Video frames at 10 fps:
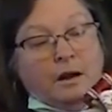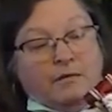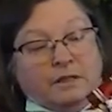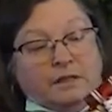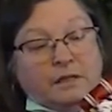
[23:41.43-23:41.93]

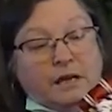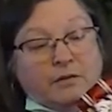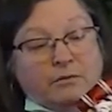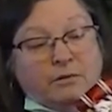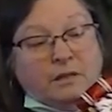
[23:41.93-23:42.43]
Obviously
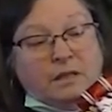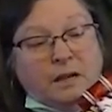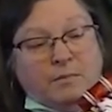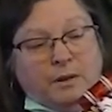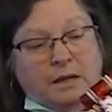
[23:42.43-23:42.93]
not through the
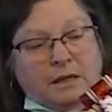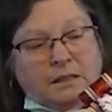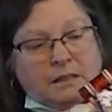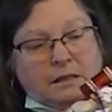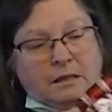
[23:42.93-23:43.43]
same
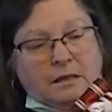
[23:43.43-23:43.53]
place.